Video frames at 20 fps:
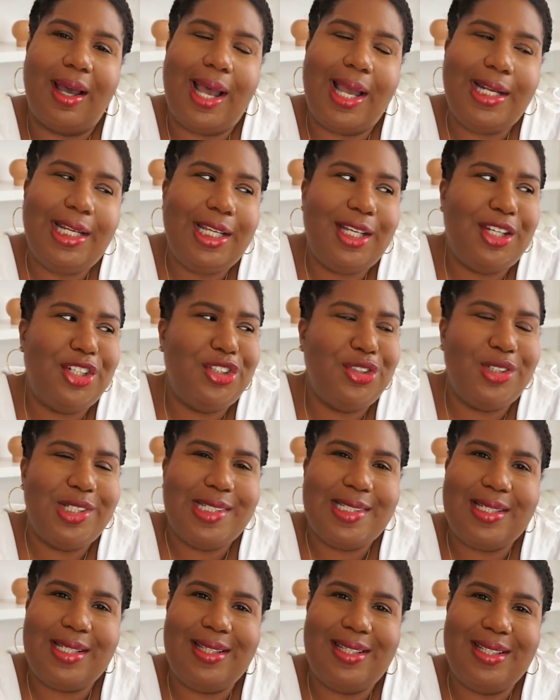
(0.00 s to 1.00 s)
I needed you to
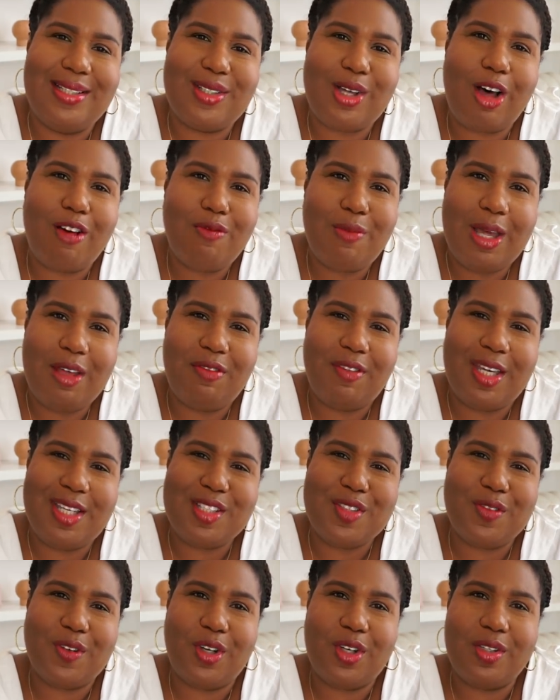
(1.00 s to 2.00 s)
see these off my
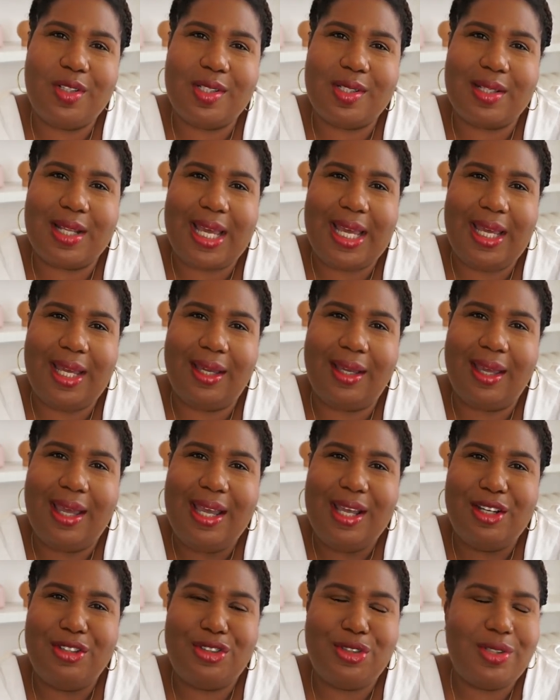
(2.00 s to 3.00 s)
face first. Like,
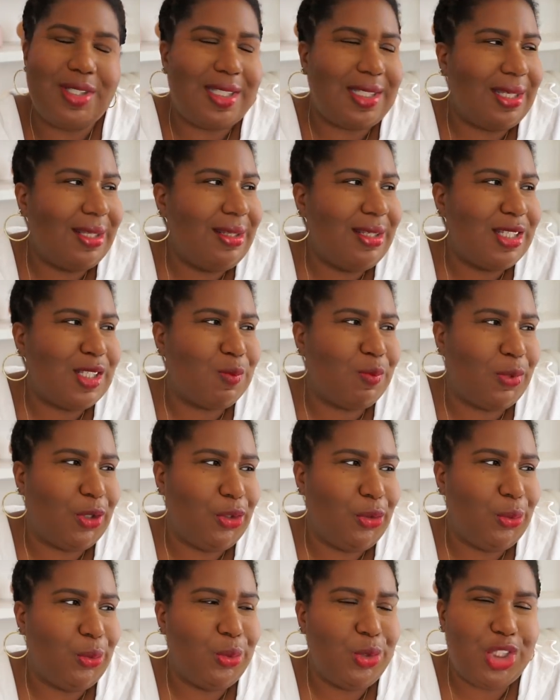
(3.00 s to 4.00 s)
do you see this
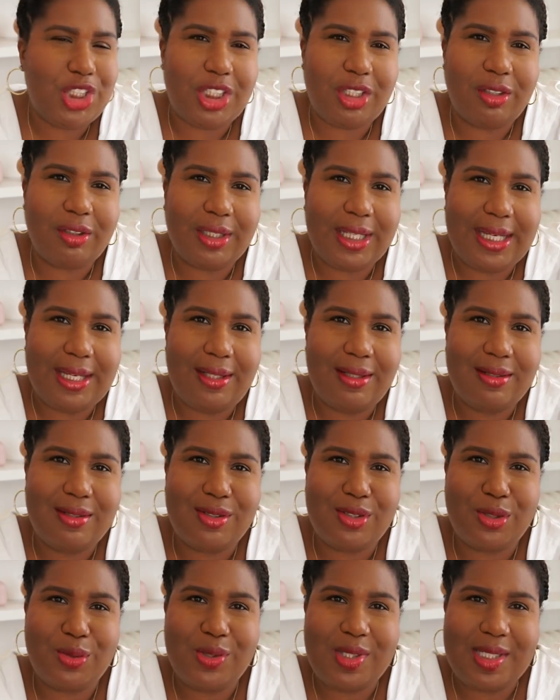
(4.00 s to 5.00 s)
blue sheer lens?
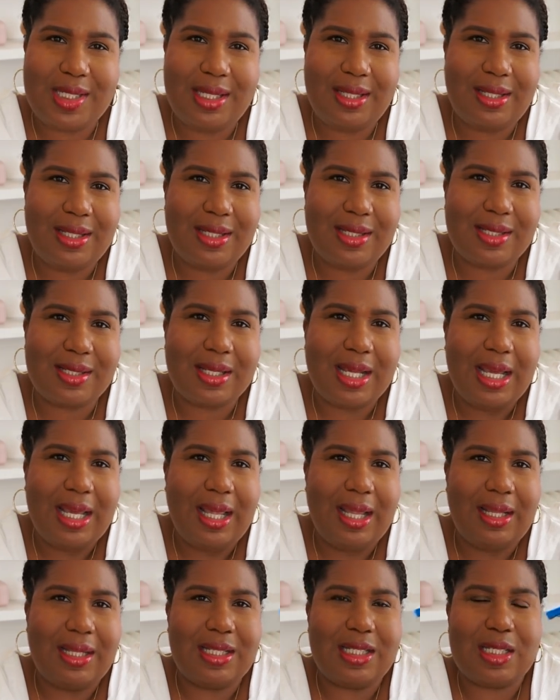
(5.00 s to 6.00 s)
Do you see this,
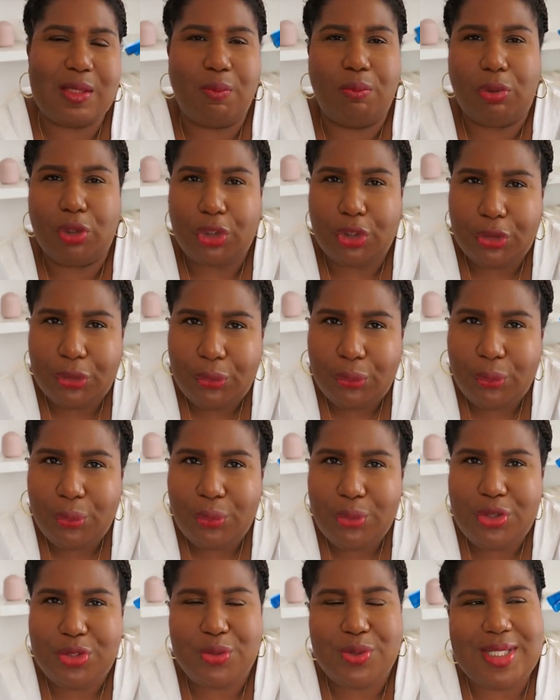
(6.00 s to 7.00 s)
this
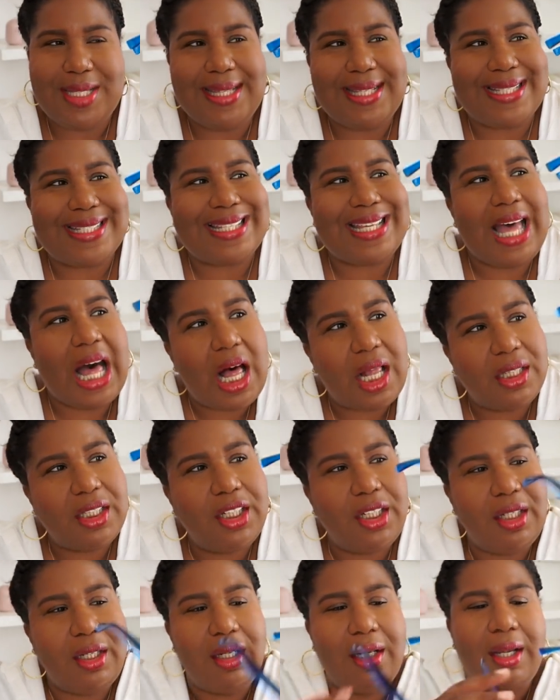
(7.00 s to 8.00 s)
blue? Do you see this
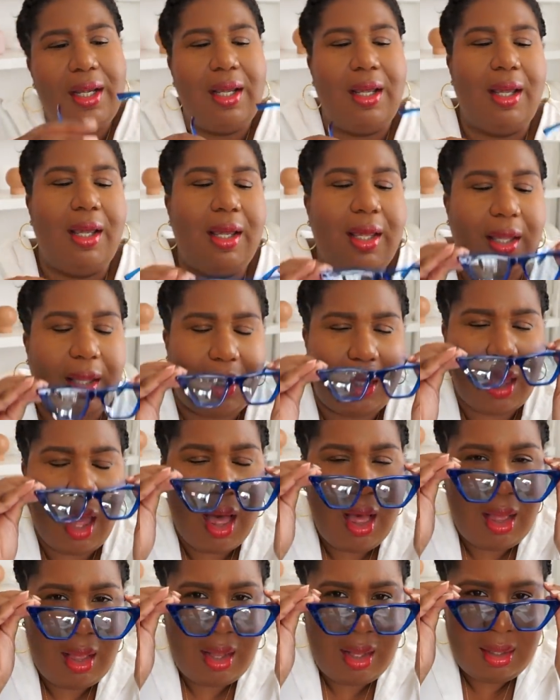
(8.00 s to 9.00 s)
color?
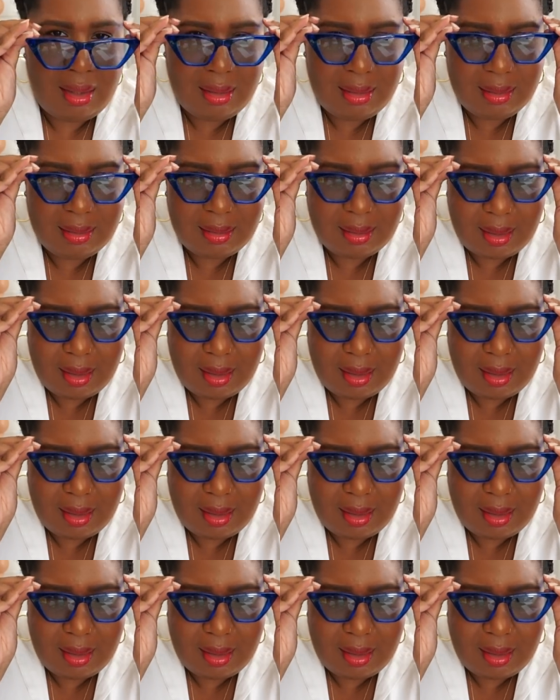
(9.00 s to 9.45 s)
Y'all,